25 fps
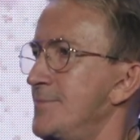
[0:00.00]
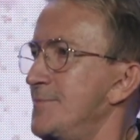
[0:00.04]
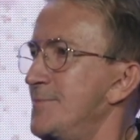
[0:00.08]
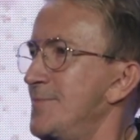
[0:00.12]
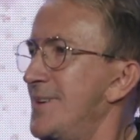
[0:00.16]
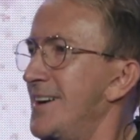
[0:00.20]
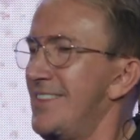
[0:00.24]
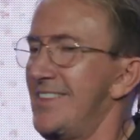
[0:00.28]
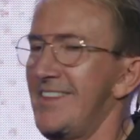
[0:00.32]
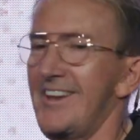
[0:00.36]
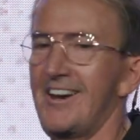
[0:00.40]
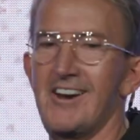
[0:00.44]

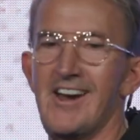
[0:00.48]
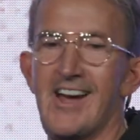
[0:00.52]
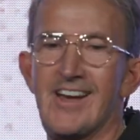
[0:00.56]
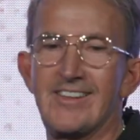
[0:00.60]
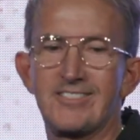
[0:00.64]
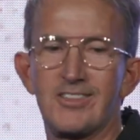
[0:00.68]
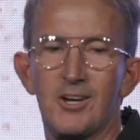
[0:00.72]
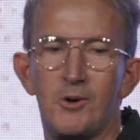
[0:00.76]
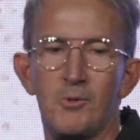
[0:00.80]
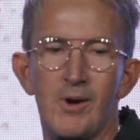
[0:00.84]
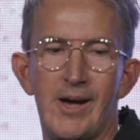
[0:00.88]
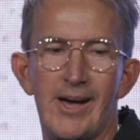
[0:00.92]
But they're
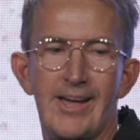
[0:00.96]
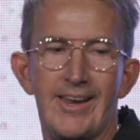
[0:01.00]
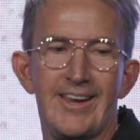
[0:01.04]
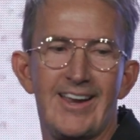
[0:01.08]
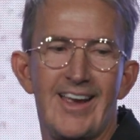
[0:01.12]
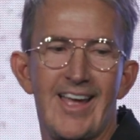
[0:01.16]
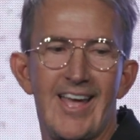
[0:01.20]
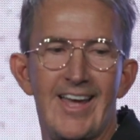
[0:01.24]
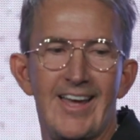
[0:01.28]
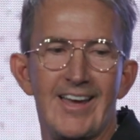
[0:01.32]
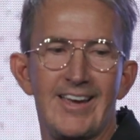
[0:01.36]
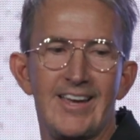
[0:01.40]
at the
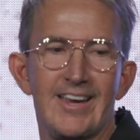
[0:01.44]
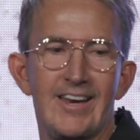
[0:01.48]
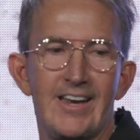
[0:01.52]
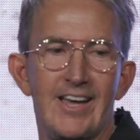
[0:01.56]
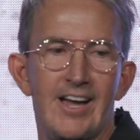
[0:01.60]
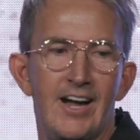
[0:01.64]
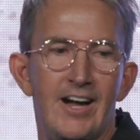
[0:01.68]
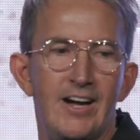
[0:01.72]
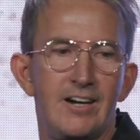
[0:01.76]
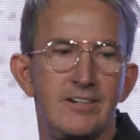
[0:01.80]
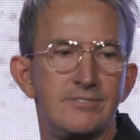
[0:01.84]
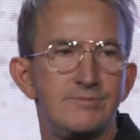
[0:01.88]
wedding hanging
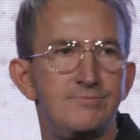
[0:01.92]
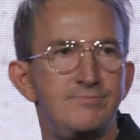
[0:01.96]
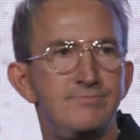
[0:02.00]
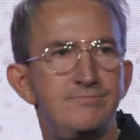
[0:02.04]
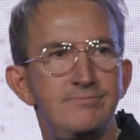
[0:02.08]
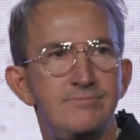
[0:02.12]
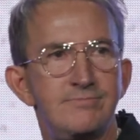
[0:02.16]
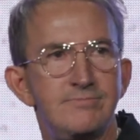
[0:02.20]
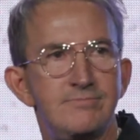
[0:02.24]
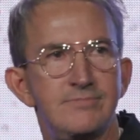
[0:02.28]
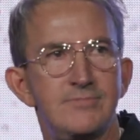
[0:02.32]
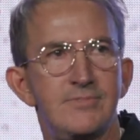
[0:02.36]
out,
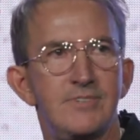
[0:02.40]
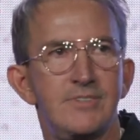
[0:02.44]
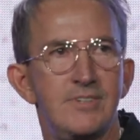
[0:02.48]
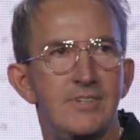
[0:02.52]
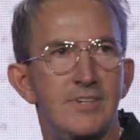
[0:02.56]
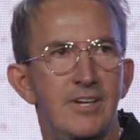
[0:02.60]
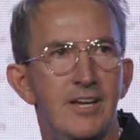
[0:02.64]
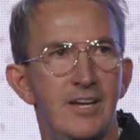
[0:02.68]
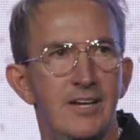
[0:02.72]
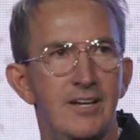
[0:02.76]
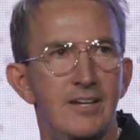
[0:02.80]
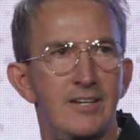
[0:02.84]

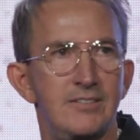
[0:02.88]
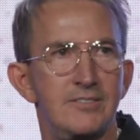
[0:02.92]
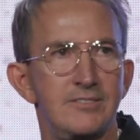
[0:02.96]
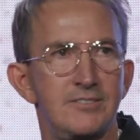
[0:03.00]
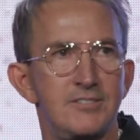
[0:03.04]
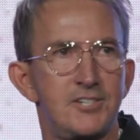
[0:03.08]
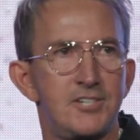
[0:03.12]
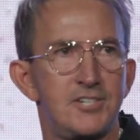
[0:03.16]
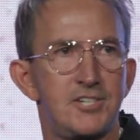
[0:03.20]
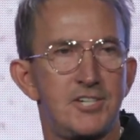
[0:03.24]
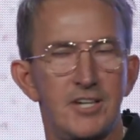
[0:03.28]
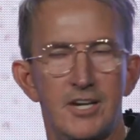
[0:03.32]

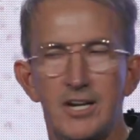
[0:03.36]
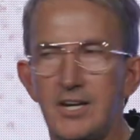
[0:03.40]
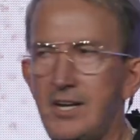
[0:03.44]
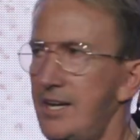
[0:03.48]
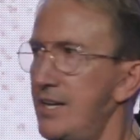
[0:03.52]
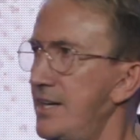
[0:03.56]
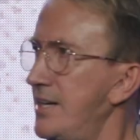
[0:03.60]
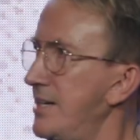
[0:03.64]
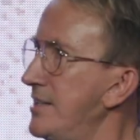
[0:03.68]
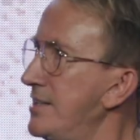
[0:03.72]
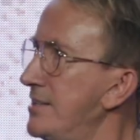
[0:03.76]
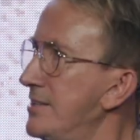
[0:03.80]
and
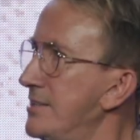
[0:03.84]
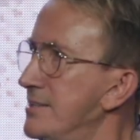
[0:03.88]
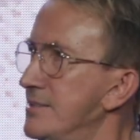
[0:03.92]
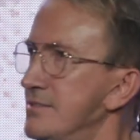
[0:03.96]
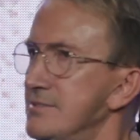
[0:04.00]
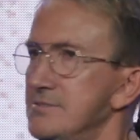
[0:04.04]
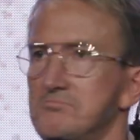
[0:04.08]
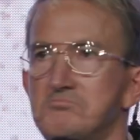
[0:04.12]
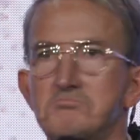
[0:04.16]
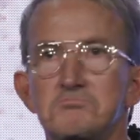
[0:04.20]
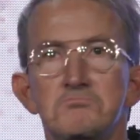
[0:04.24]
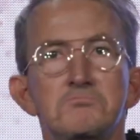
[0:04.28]
she
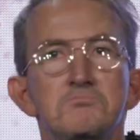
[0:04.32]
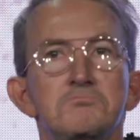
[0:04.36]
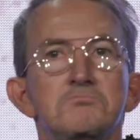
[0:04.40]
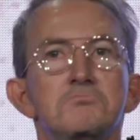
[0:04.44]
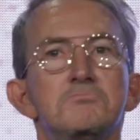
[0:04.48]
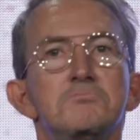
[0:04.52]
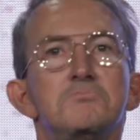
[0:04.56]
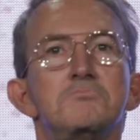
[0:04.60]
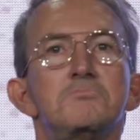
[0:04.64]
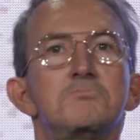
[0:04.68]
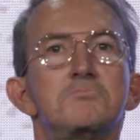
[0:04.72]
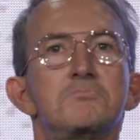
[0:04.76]

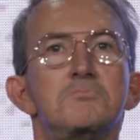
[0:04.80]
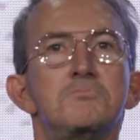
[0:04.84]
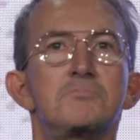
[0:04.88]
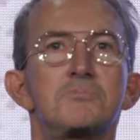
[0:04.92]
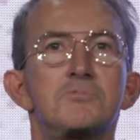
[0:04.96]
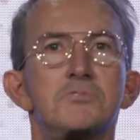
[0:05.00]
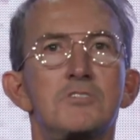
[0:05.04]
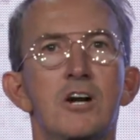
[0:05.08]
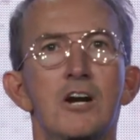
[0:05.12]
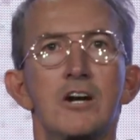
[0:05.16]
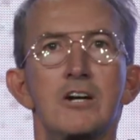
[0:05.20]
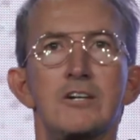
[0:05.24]

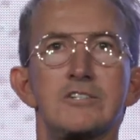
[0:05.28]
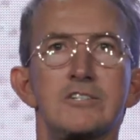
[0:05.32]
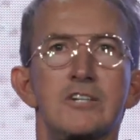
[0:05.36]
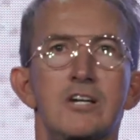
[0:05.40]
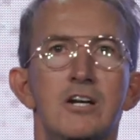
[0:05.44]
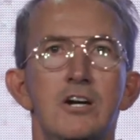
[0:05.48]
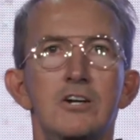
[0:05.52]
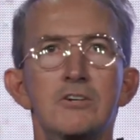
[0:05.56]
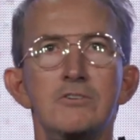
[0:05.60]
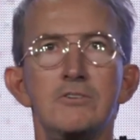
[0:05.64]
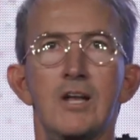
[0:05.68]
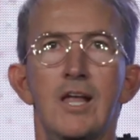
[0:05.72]
starts
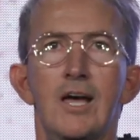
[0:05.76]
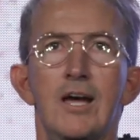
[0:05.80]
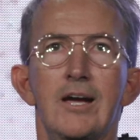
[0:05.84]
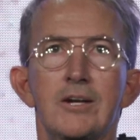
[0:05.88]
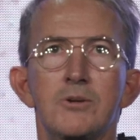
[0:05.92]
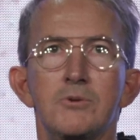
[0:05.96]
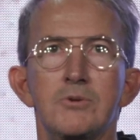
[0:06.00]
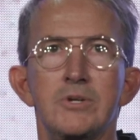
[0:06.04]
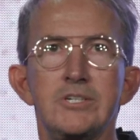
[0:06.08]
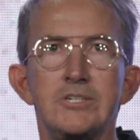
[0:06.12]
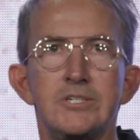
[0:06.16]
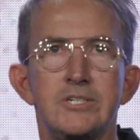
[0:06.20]
code
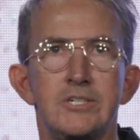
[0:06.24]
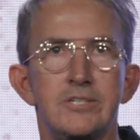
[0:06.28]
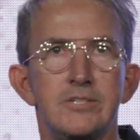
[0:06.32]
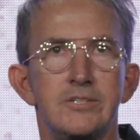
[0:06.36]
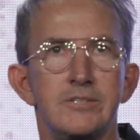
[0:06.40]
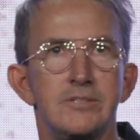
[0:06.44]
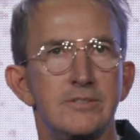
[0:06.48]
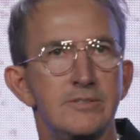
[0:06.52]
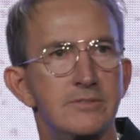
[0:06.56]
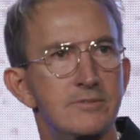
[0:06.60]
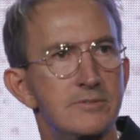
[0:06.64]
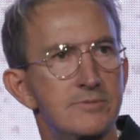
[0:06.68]
language,
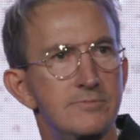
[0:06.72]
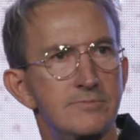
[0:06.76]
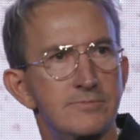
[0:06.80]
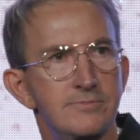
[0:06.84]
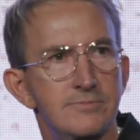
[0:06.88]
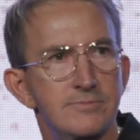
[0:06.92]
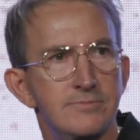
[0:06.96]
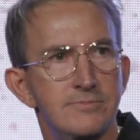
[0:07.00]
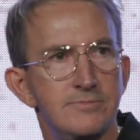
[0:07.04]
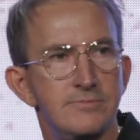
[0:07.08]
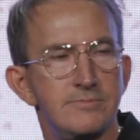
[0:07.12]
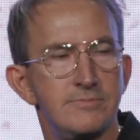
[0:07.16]

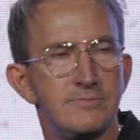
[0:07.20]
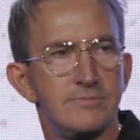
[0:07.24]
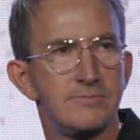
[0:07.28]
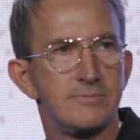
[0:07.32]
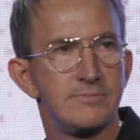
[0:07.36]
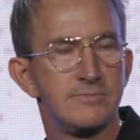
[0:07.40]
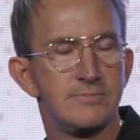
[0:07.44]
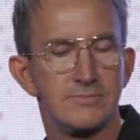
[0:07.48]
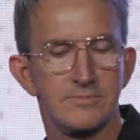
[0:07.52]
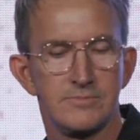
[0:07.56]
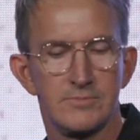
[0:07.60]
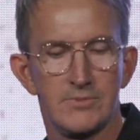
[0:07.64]

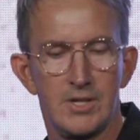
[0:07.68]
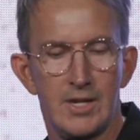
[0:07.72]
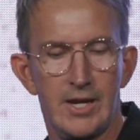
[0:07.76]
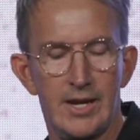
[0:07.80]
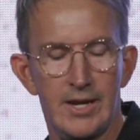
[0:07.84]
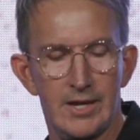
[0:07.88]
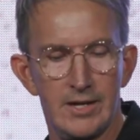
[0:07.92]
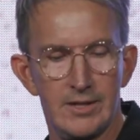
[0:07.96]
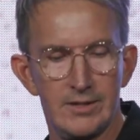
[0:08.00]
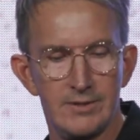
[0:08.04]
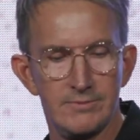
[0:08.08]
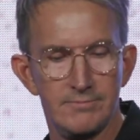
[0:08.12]

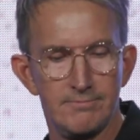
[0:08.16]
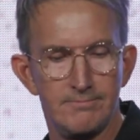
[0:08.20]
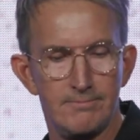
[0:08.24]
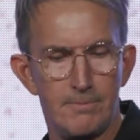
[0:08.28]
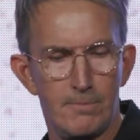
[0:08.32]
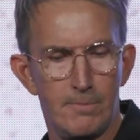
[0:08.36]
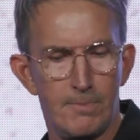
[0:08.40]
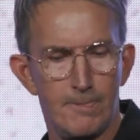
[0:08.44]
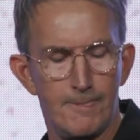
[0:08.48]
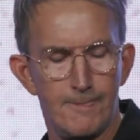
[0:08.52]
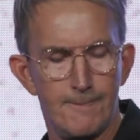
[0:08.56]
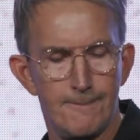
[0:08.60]
and
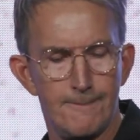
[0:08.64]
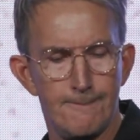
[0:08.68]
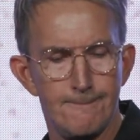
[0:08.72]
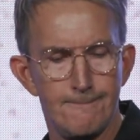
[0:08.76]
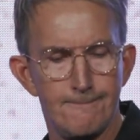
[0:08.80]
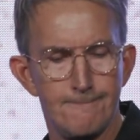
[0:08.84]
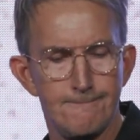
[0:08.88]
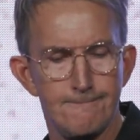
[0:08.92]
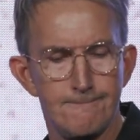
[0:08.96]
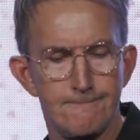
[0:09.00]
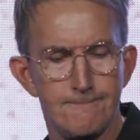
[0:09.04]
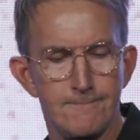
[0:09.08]

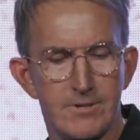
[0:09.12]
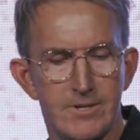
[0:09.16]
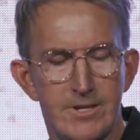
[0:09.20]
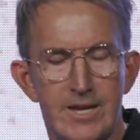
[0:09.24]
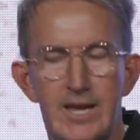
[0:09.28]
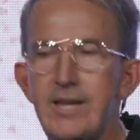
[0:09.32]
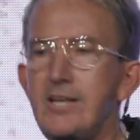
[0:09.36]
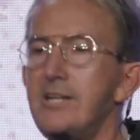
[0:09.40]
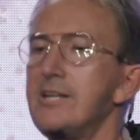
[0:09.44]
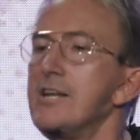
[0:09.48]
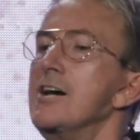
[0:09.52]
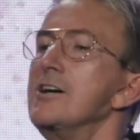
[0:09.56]

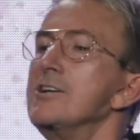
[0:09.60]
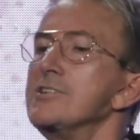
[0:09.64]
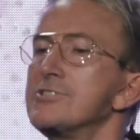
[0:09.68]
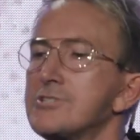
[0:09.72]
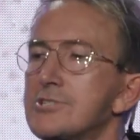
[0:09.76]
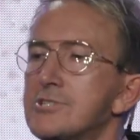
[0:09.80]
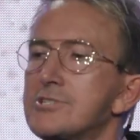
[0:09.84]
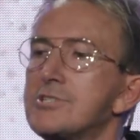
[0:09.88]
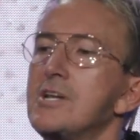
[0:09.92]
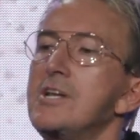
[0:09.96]
he knows,